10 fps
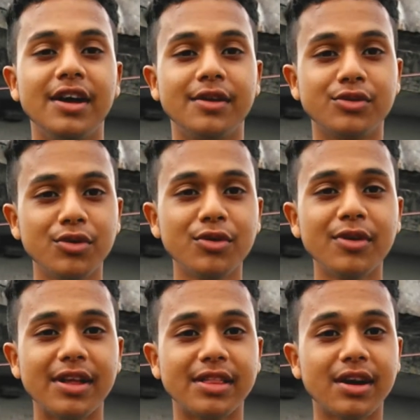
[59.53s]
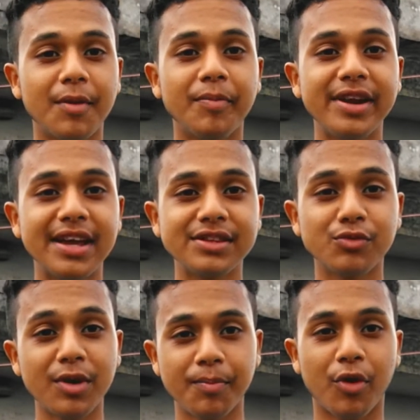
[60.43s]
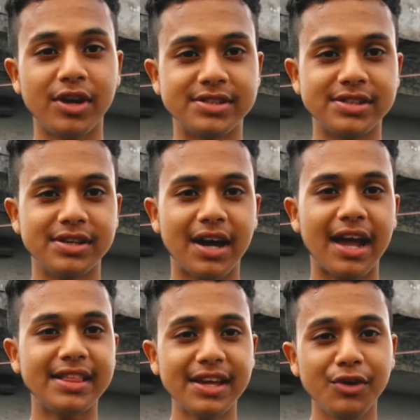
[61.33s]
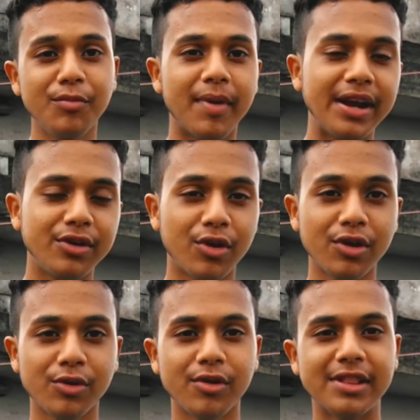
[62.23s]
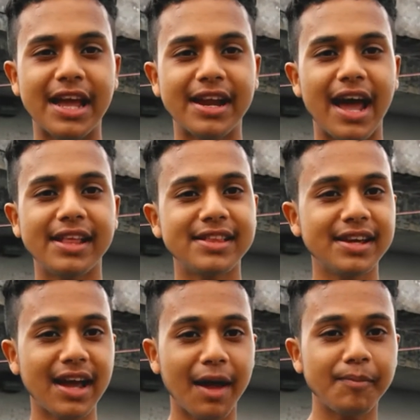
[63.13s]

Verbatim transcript: So the company has one policy. I think you might not know that. I think I'm